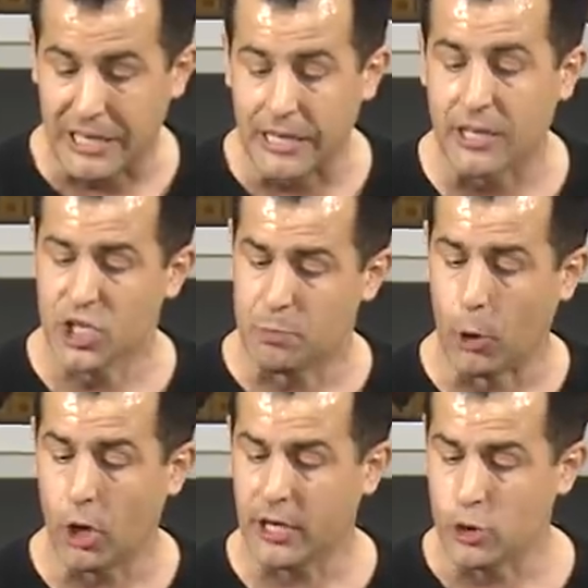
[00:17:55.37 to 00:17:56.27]
beginning of this
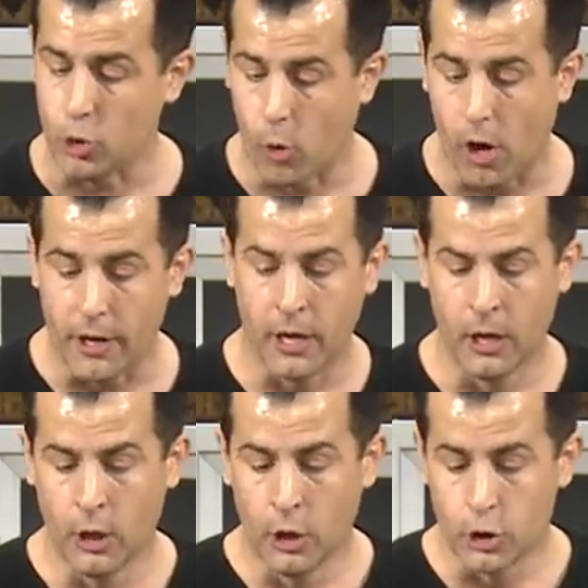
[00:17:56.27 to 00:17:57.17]
book and do one,
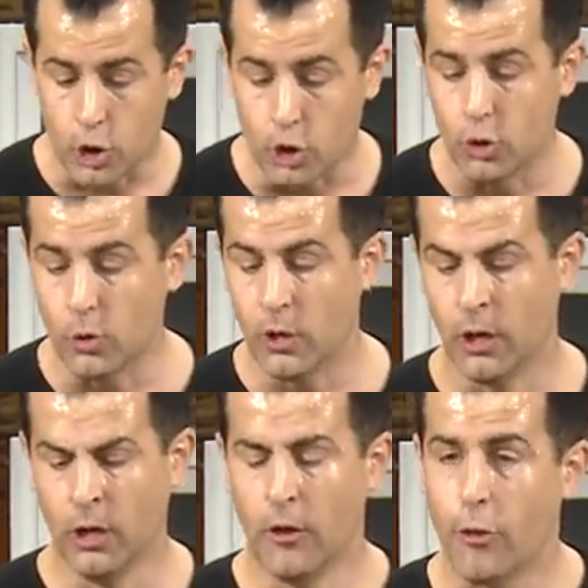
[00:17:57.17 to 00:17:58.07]
two,
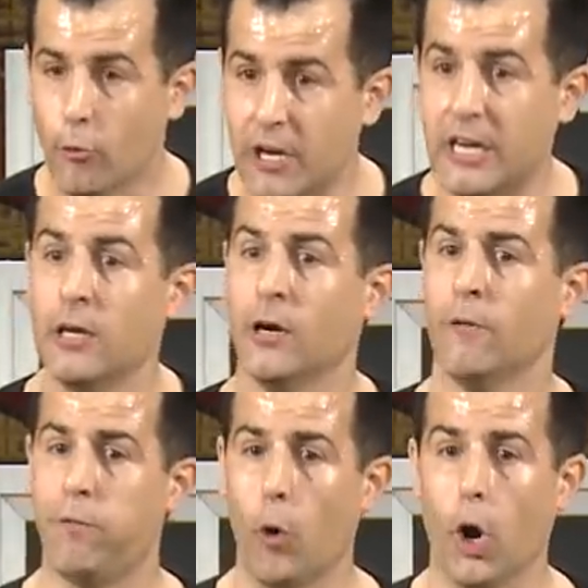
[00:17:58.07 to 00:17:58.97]
three,
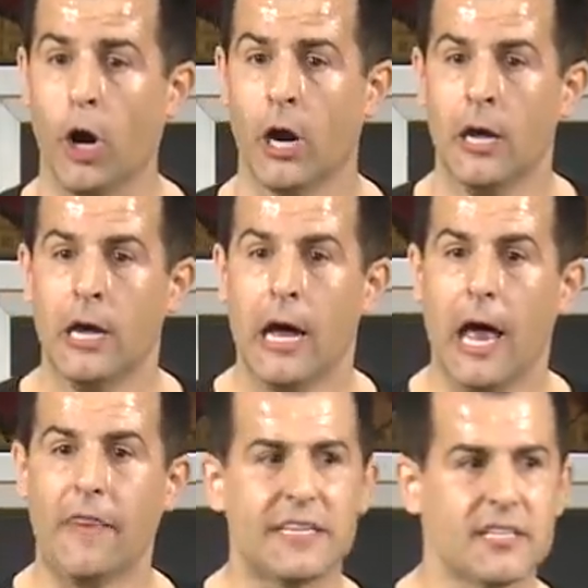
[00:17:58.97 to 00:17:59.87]
four.
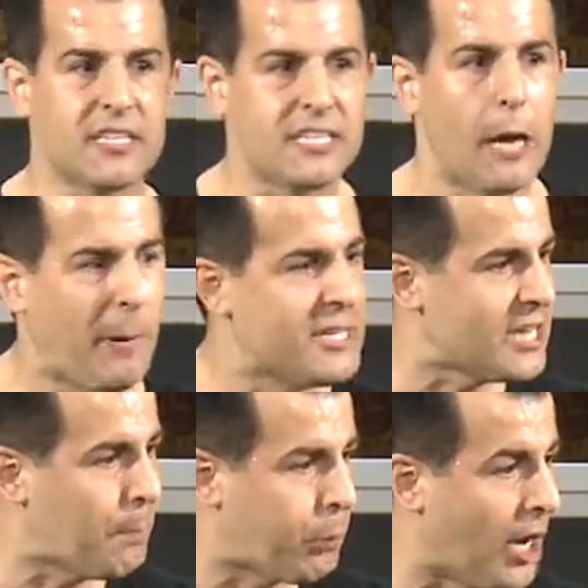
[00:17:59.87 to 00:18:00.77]
And that's a step
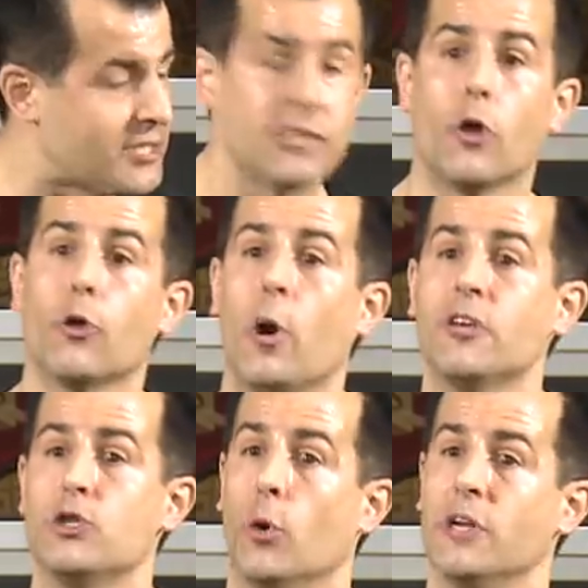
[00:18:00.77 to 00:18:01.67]
step process,
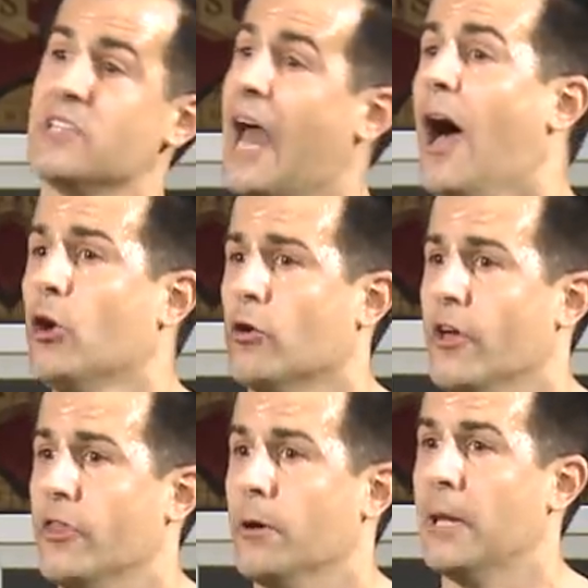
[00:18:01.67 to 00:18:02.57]
otherwise known as an
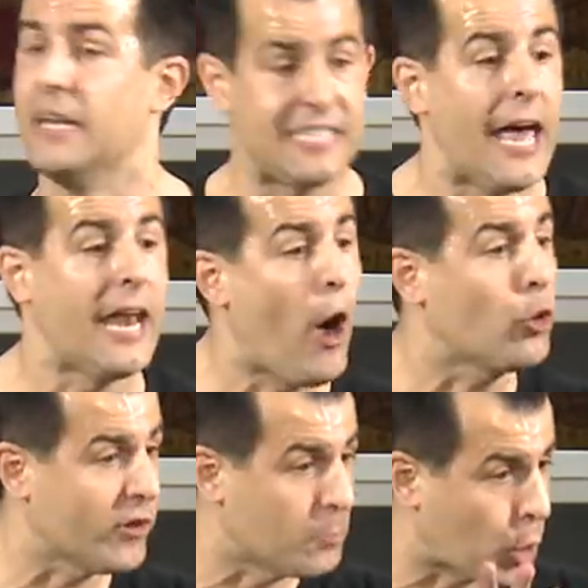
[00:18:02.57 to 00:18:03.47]
algorithm. And is that
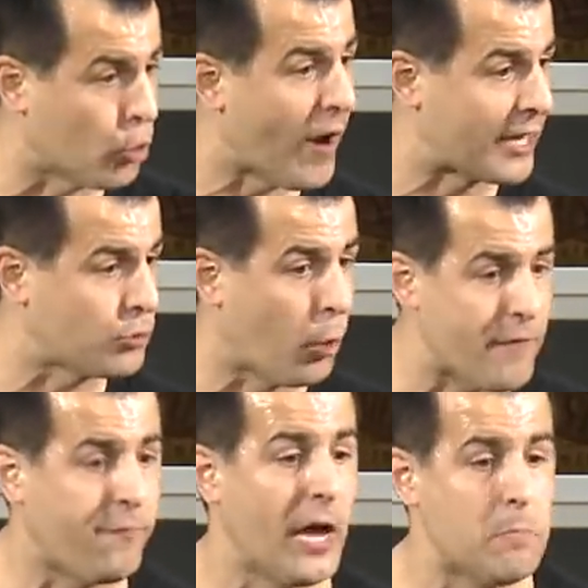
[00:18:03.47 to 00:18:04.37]
algorithm correct? Well,
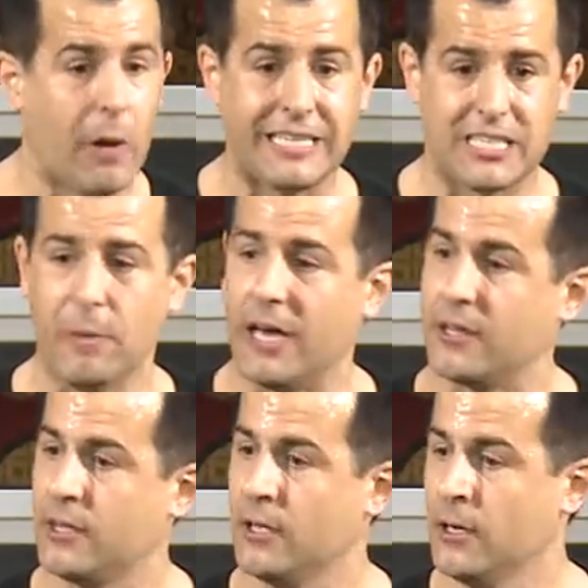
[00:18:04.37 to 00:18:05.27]
I find Mike
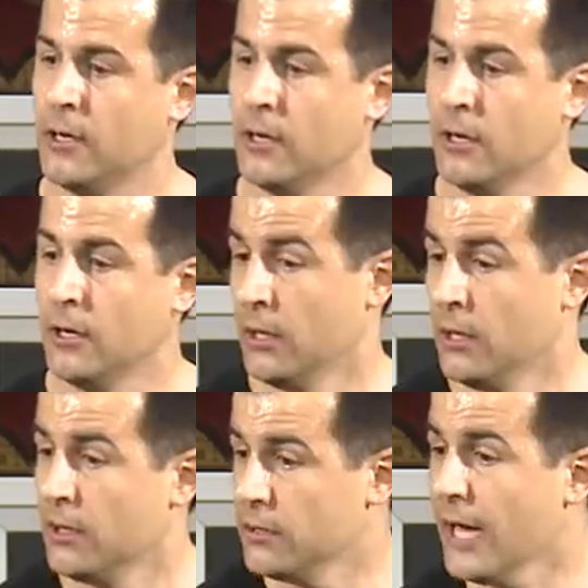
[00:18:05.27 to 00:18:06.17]
Smith?
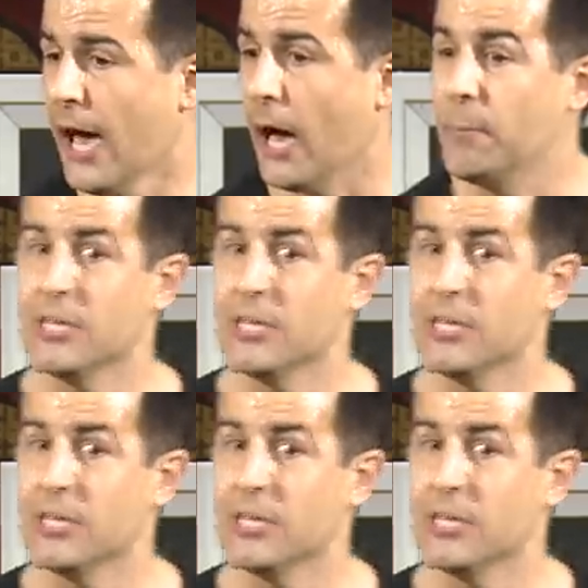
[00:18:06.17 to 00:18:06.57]
Yeah, I